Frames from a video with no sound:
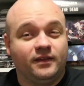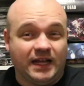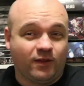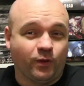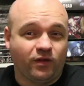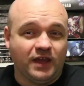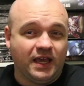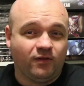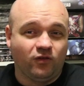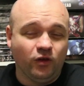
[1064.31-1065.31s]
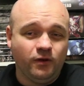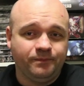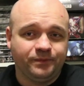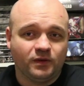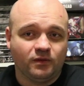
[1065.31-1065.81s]
That's what's there to do.
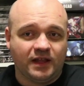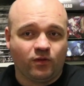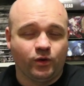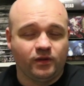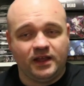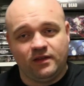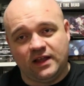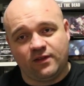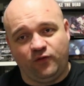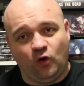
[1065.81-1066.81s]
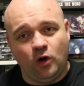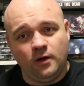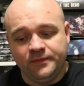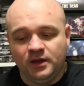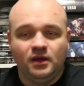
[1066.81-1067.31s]
That's what that's for.